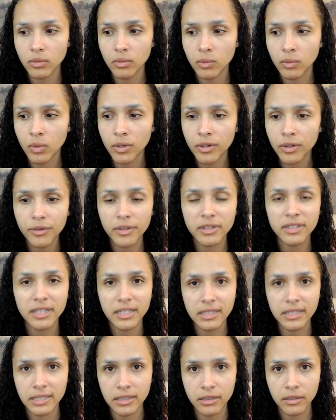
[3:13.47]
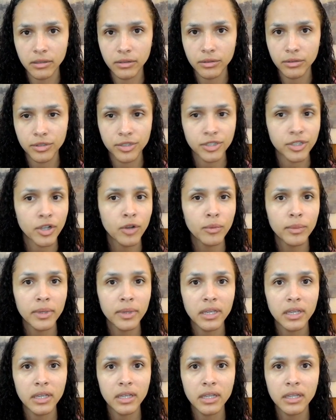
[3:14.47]
What are the details? Show
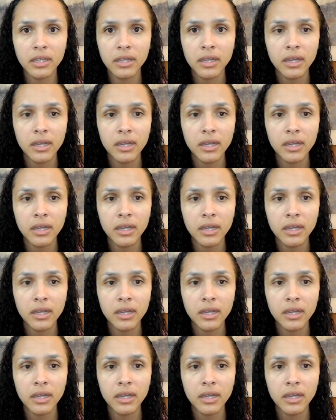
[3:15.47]
me